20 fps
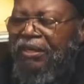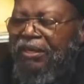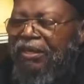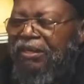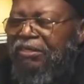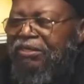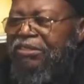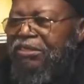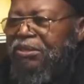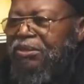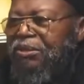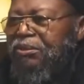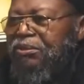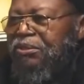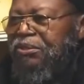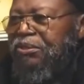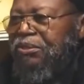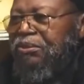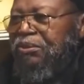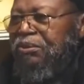And so
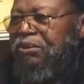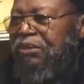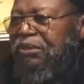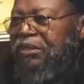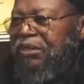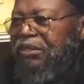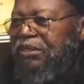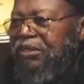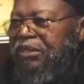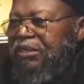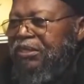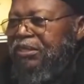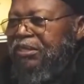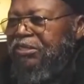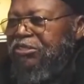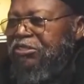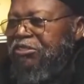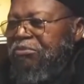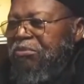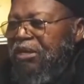and
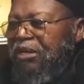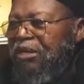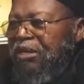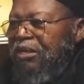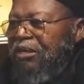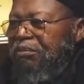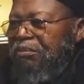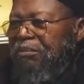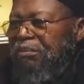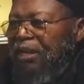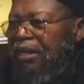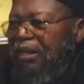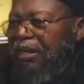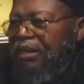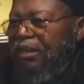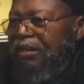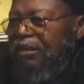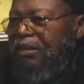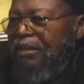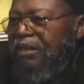this is
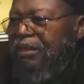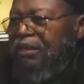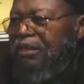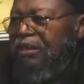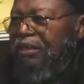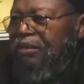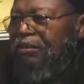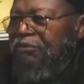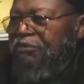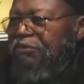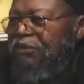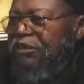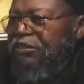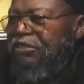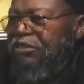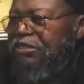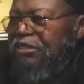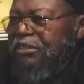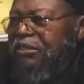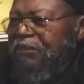my
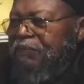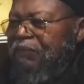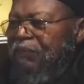first